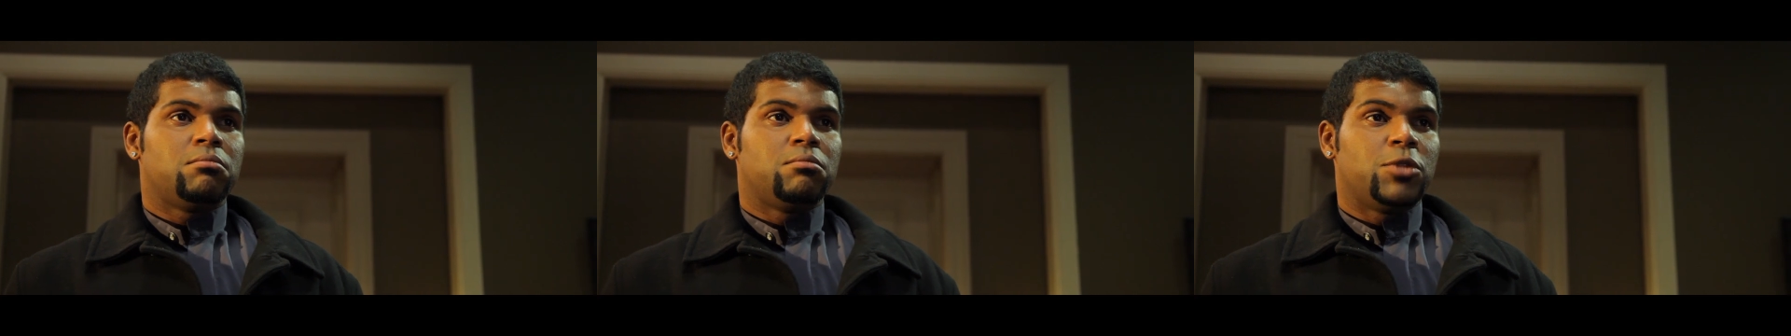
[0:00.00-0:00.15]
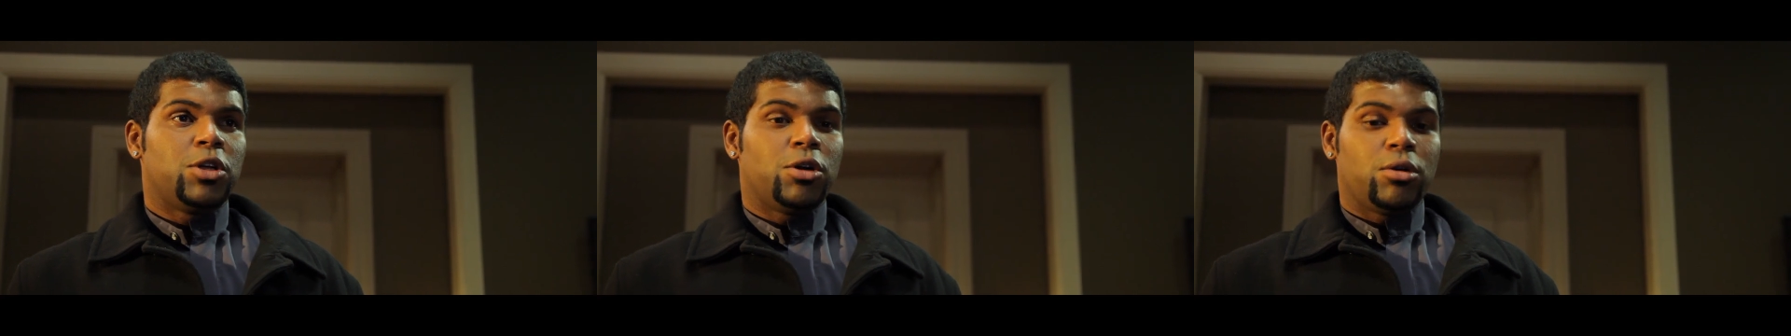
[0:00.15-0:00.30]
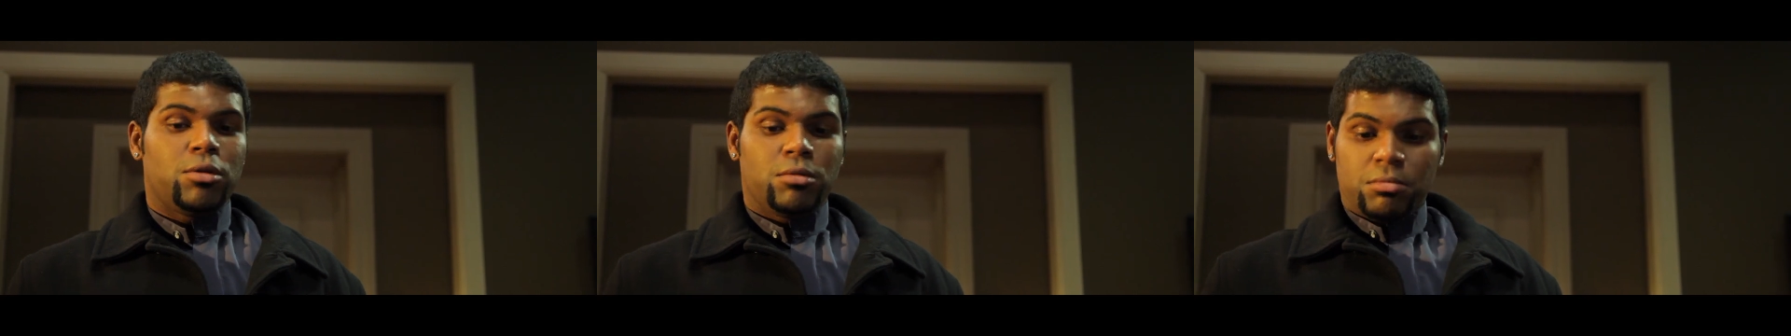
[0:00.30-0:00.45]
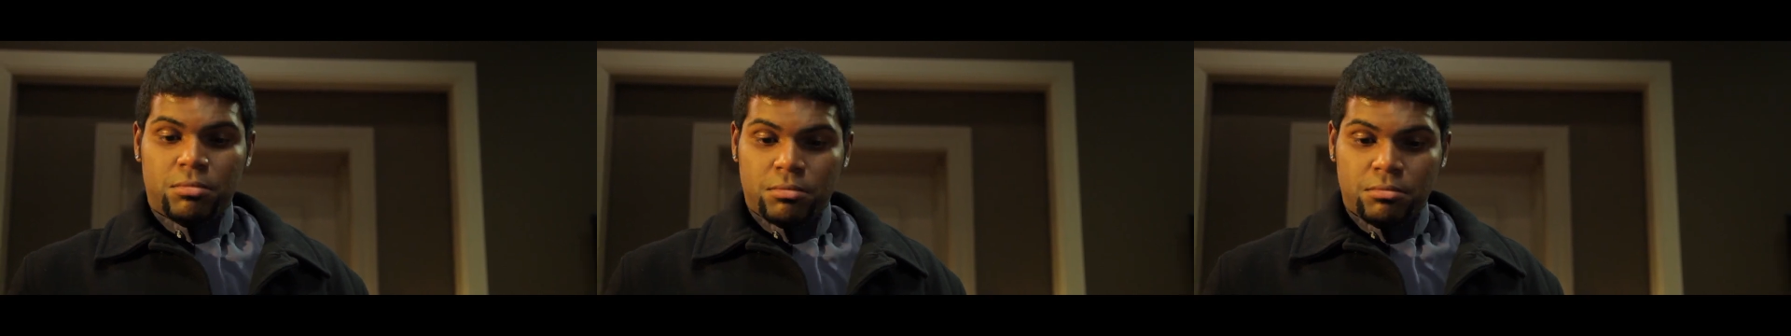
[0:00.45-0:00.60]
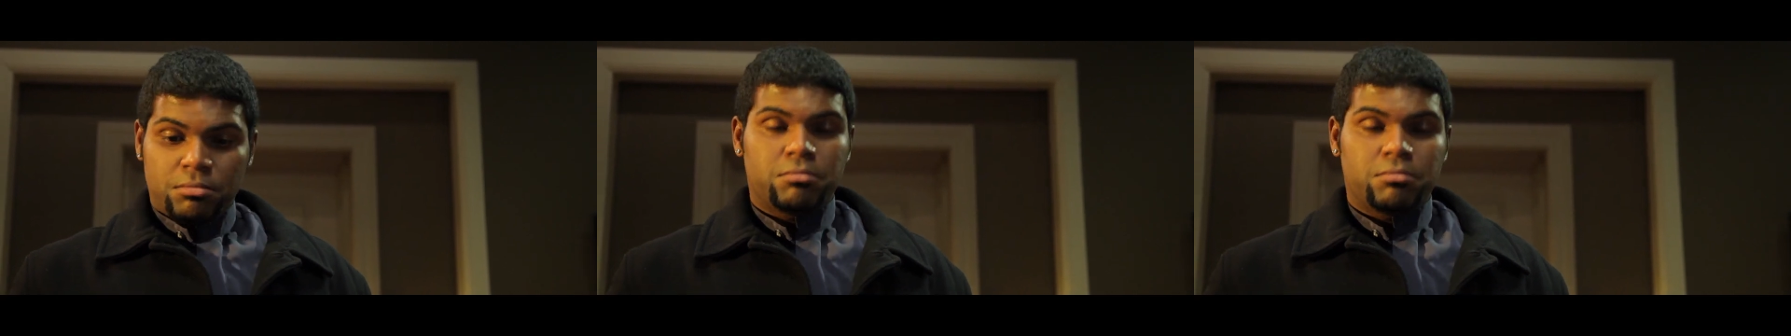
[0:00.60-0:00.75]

No.